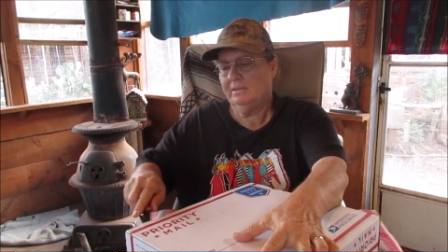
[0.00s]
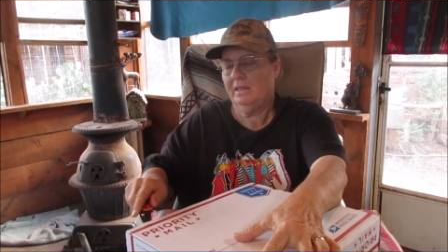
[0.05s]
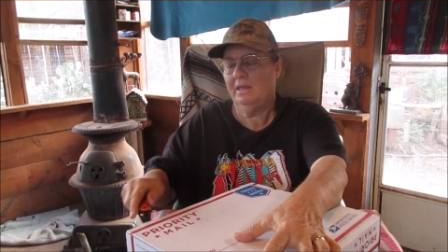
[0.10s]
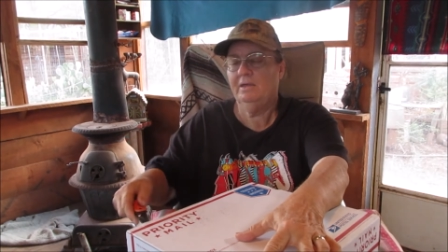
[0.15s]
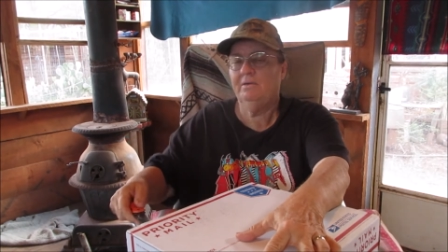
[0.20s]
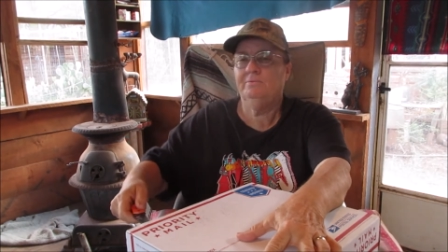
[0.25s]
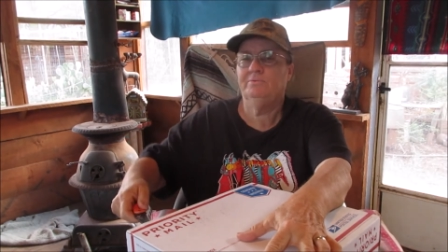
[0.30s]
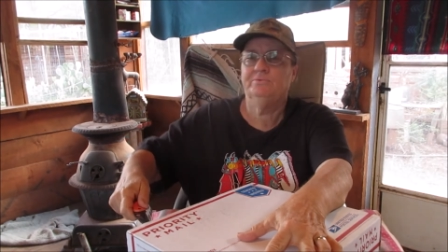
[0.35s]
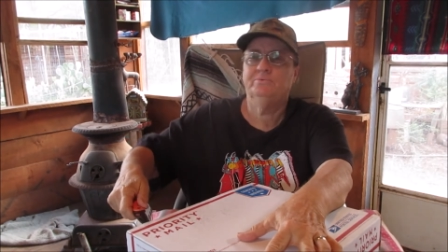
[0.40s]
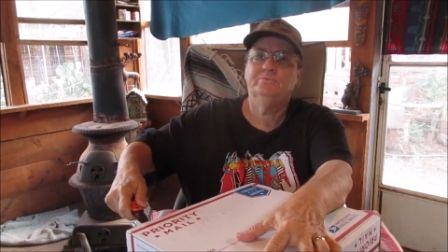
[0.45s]

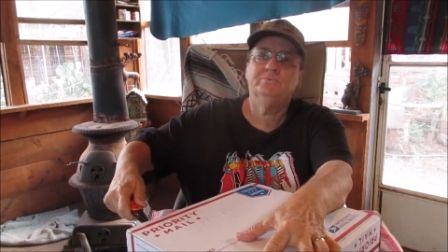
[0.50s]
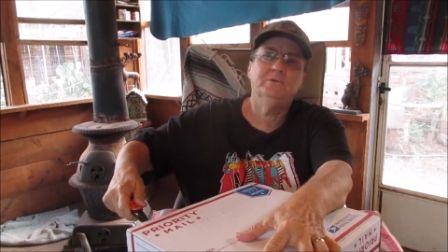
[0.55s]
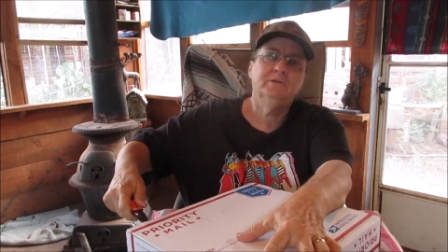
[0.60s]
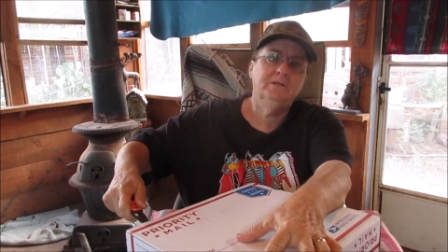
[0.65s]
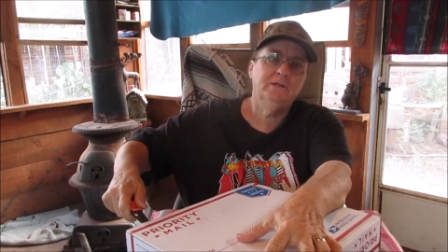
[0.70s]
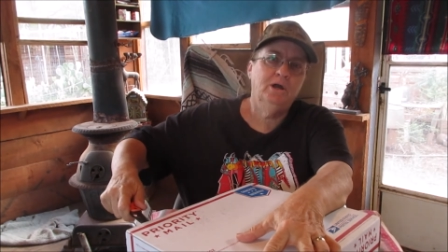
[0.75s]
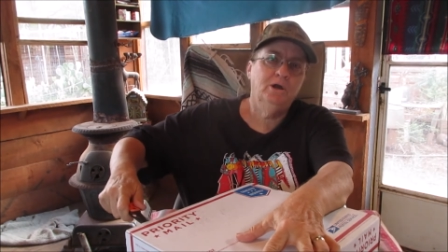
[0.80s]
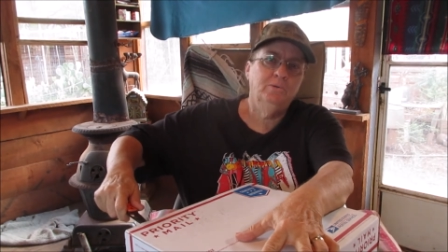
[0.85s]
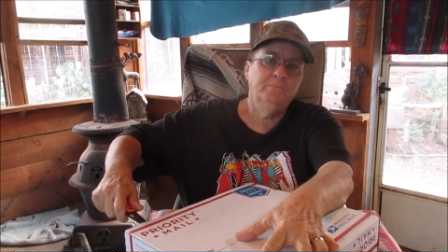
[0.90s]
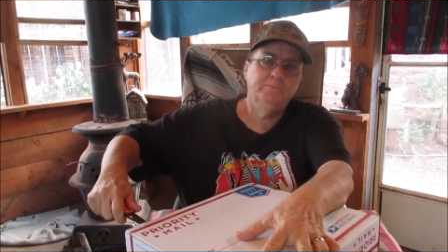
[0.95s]
I was
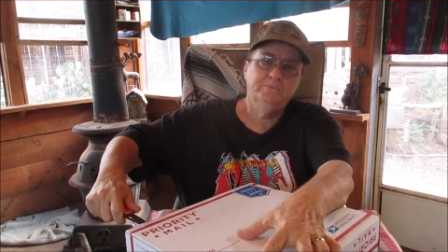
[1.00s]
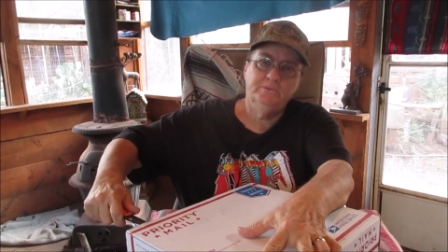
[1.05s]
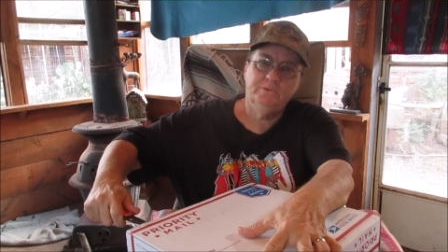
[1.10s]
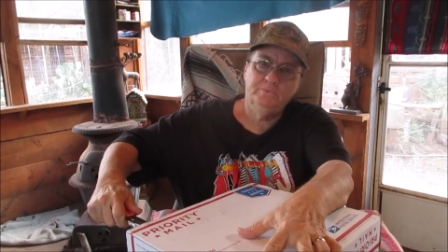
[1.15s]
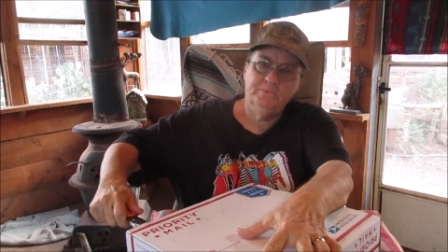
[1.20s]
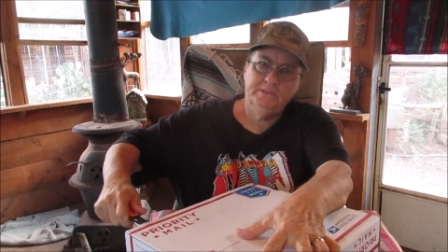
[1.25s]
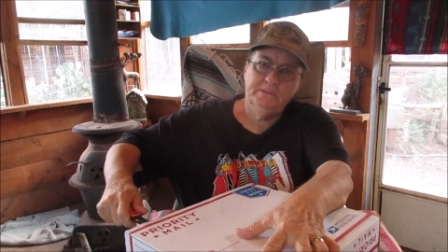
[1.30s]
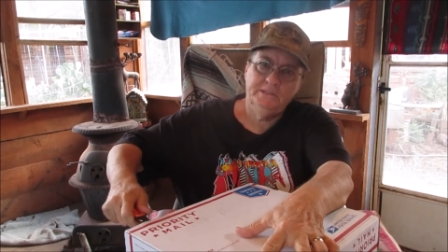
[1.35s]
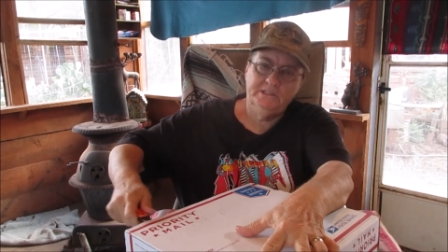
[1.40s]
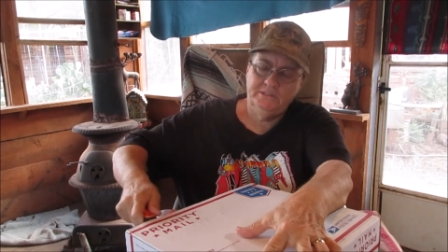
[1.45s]
really hoping to
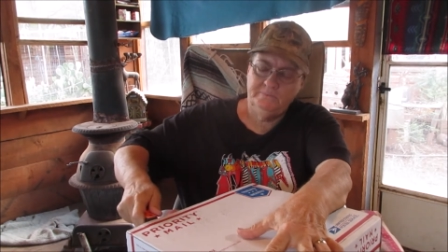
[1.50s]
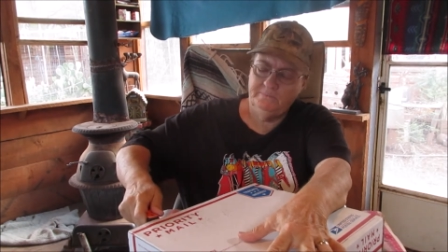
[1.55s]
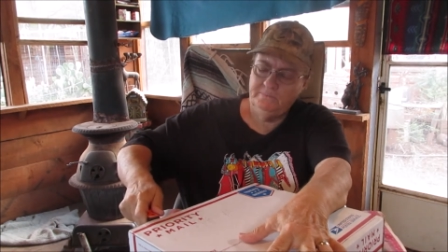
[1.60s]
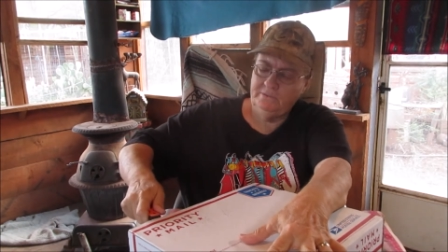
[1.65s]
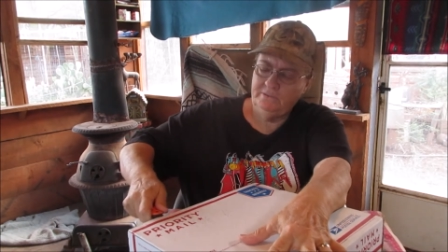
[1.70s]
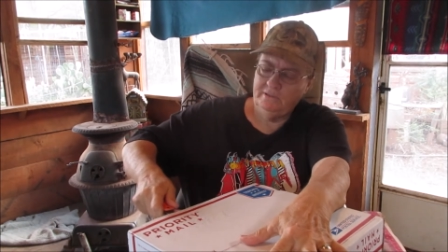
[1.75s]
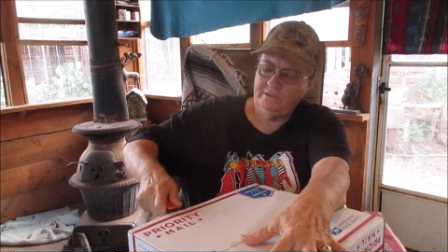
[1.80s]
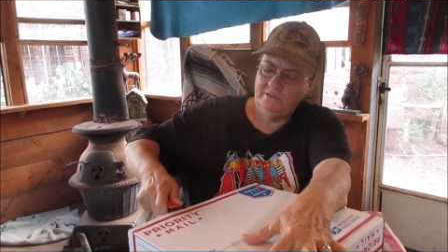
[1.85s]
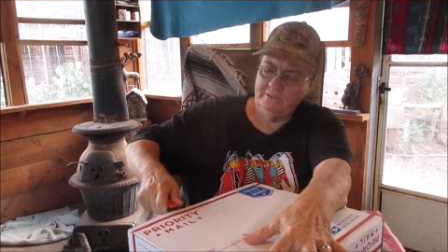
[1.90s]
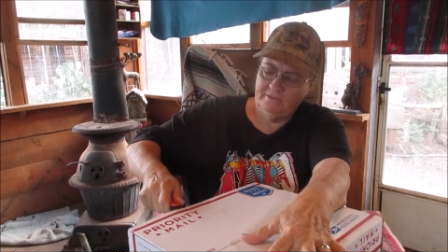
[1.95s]
win this
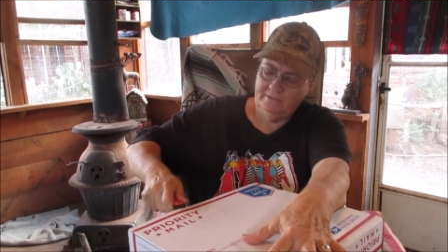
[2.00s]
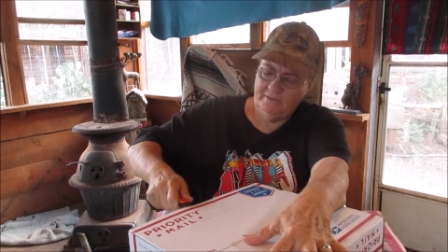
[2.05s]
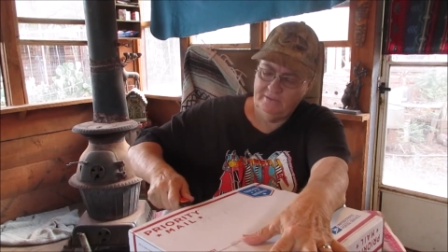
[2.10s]
book.